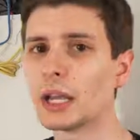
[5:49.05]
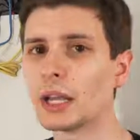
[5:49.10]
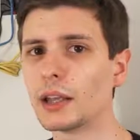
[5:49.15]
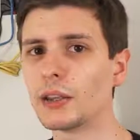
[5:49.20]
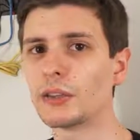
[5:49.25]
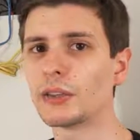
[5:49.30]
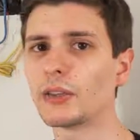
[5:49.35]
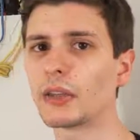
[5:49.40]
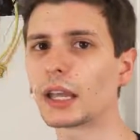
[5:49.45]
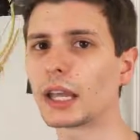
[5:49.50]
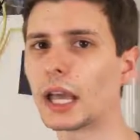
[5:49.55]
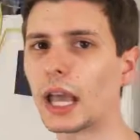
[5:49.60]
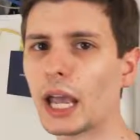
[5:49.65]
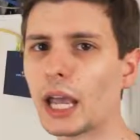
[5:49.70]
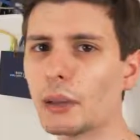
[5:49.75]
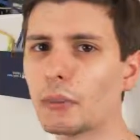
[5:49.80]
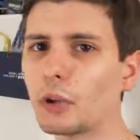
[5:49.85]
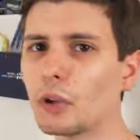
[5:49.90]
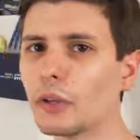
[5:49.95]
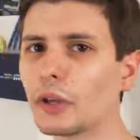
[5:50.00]
is the
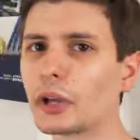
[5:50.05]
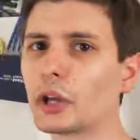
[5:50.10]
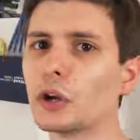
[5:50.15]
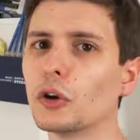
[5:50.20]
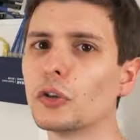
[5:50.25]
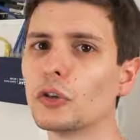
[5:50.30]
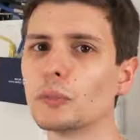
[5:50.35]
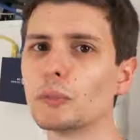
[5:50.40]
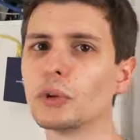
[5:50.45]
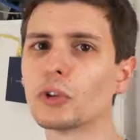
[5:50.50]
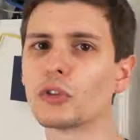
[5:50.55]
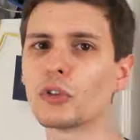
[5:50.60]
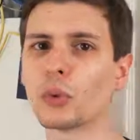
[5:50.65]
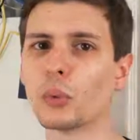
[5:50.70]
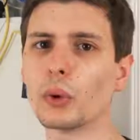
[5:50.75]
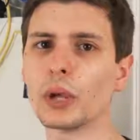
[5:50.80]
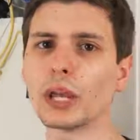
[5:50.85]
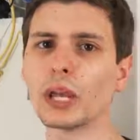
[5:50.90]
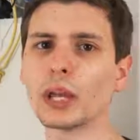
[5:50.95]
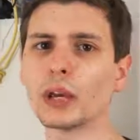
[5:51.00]
cable that goes
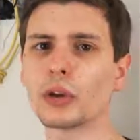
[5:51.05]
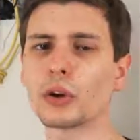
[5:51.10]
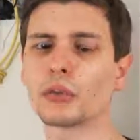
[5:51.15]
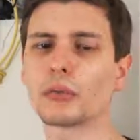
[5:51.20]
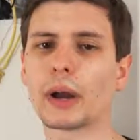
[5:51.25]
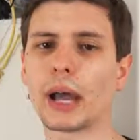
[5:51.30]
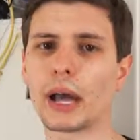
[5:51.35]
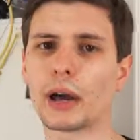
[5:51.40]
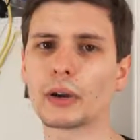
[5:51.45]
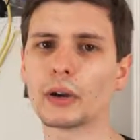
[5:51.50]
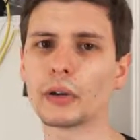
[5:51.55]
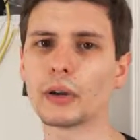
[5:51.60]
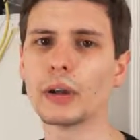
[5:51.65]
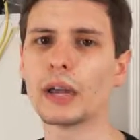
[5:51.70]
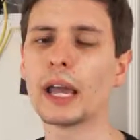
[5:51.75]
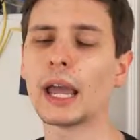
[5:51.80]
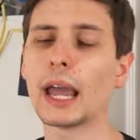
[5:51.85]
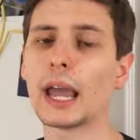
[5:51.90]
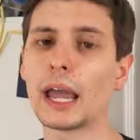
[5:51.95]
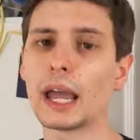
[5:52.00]
between your router
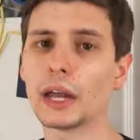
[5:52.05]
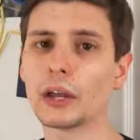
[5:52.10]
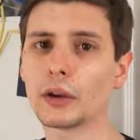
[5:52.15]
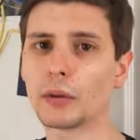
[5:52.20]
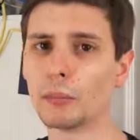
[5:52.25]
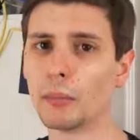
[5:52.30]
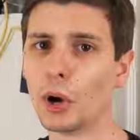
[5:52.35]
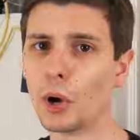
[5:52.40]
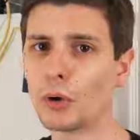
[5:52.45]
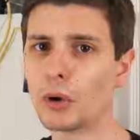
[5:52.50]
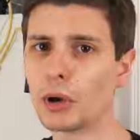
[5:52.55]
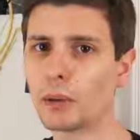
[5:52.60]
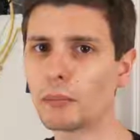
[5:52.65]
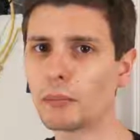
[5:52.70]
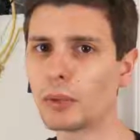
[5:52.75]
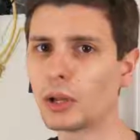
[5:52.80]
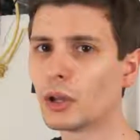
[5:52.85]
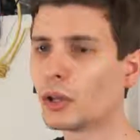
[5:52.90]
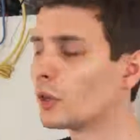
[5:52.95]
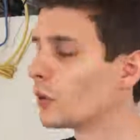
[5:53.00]
and your
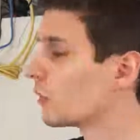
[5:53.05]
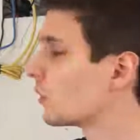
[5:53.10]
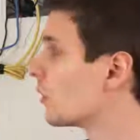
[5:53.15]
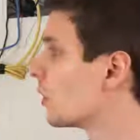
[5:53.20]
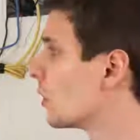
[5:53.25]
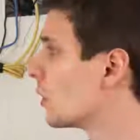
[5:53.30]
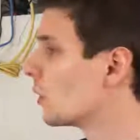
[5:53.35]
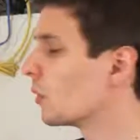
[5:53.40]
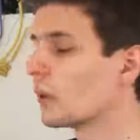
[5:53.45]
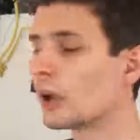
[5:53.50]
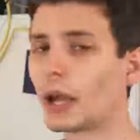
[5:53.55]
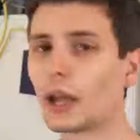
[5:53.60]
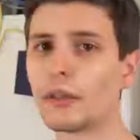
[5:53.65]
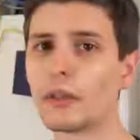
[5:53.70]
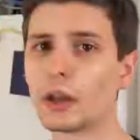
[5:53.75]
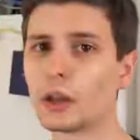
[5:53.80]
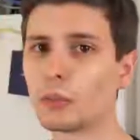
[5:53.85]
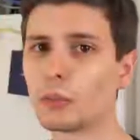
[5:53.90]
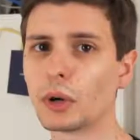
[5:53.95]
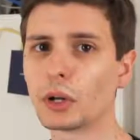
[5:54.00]
modem,
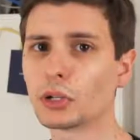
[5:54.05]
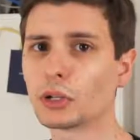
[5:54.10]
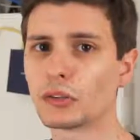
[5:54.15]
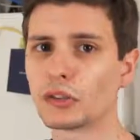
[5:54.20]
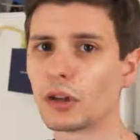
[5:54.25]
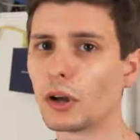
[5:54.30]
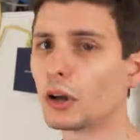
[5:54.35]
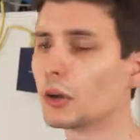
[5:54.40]
and then you want to just